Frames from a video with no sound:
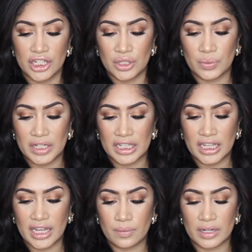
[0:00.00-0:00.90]
to
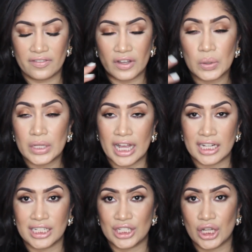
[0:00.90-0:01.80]
really get rid of old acne